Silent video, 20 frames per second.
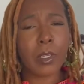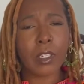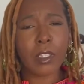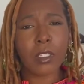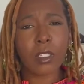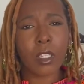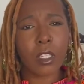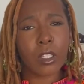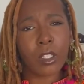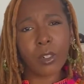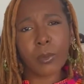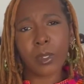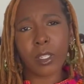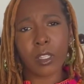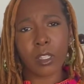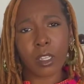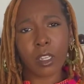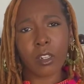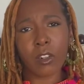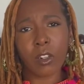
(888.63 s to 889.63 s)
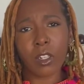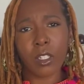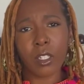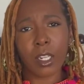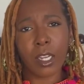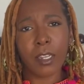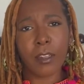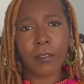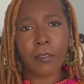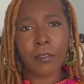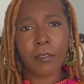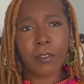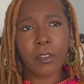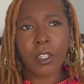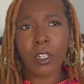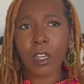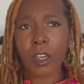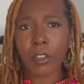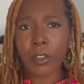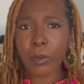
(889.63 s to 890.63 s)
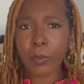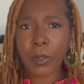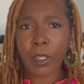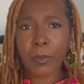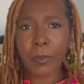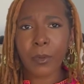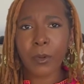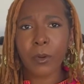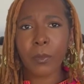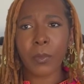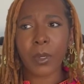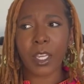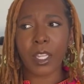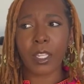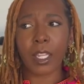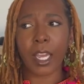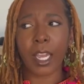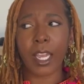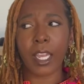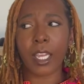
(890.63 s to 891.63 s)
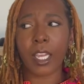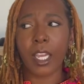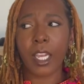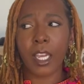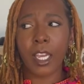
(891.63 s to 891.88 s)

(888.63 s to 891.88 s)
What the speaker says: it's a little bit later in life than other people, but like